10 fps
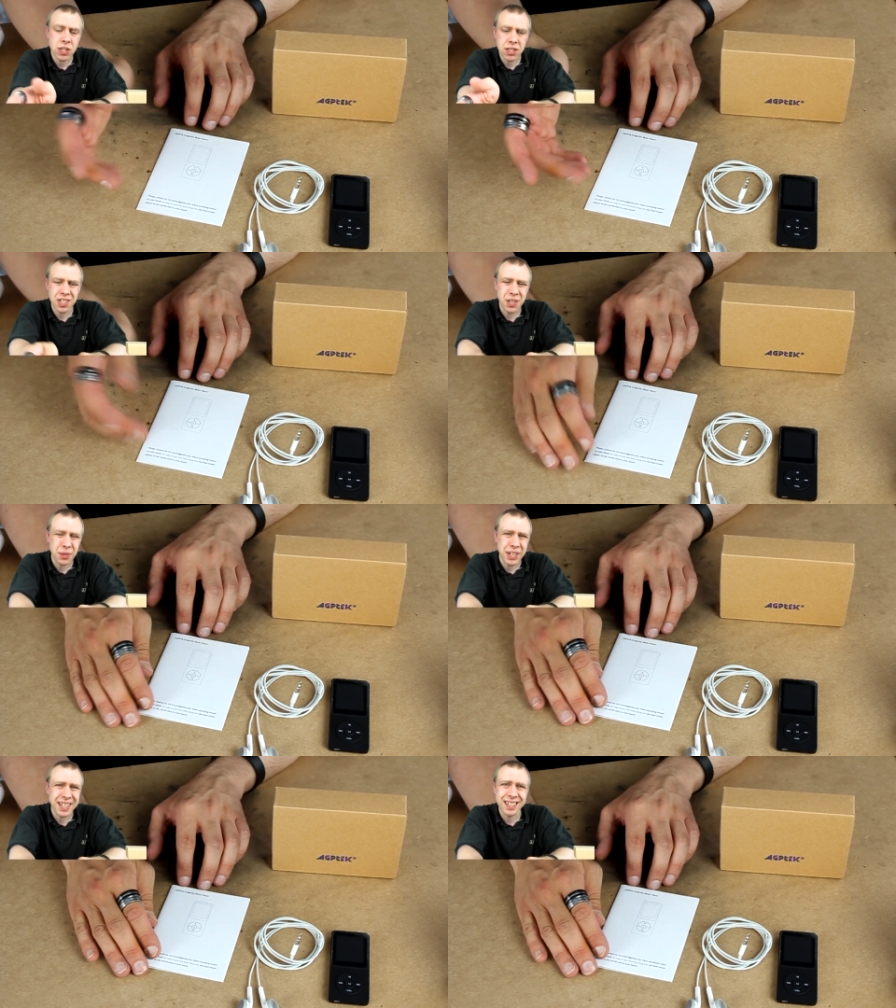so
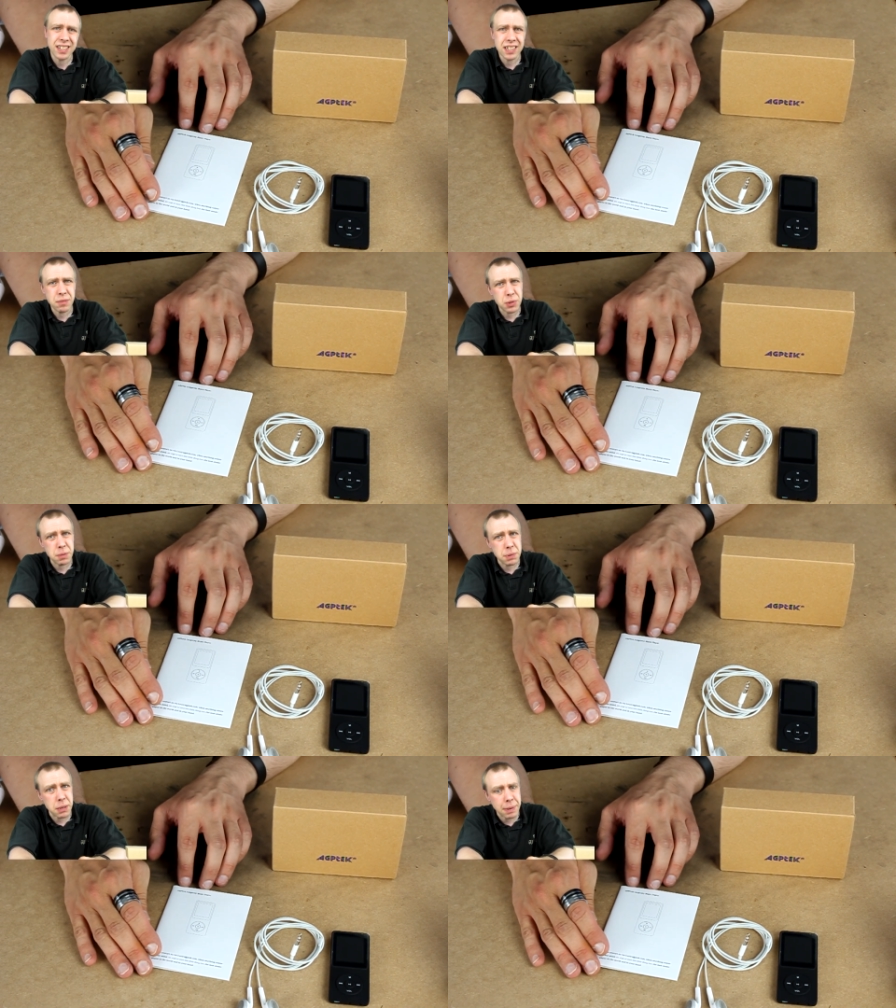it
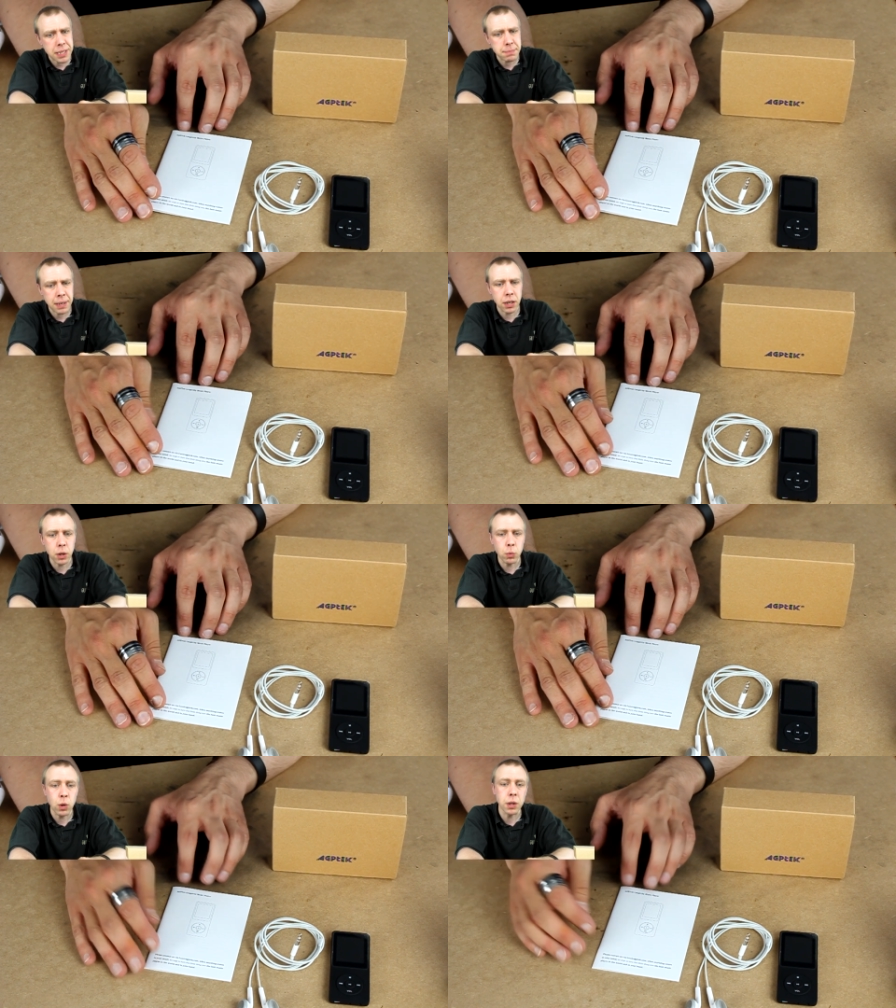wouldn't be the best manual in
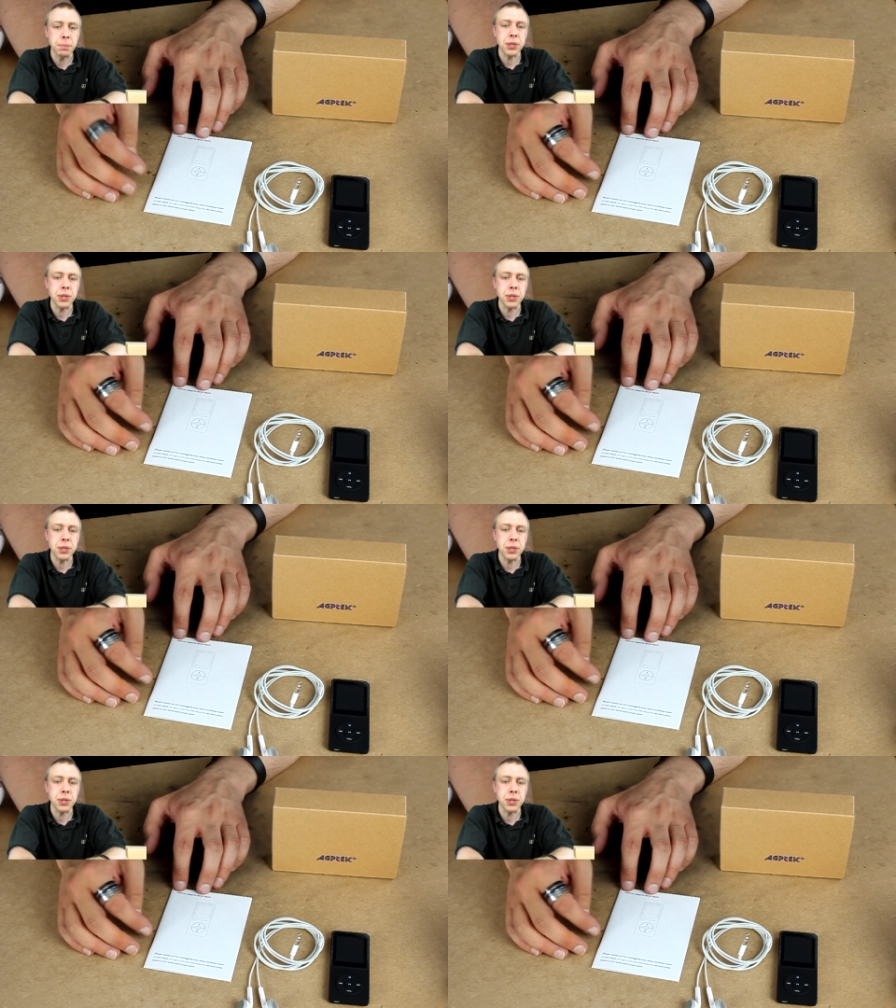the world,